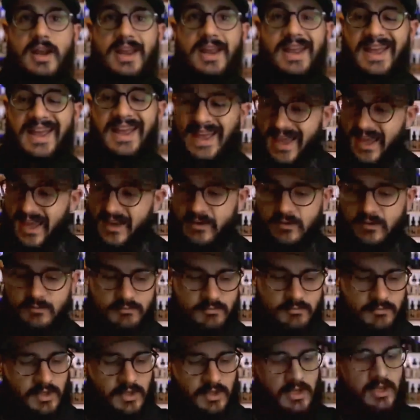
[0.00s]
Adam.
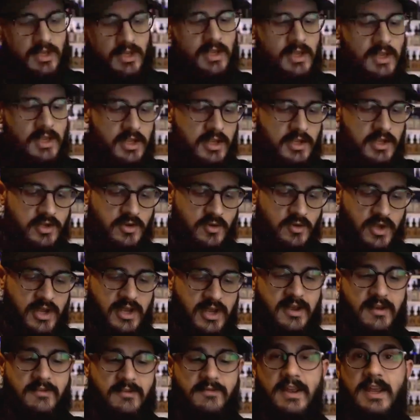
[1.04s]
You
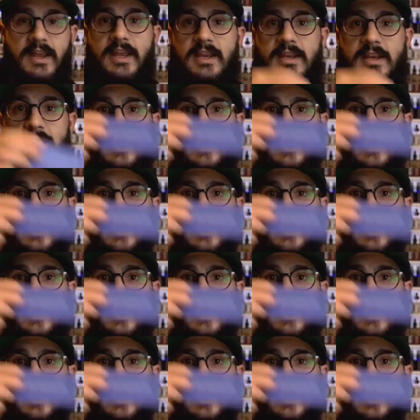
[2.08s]
have another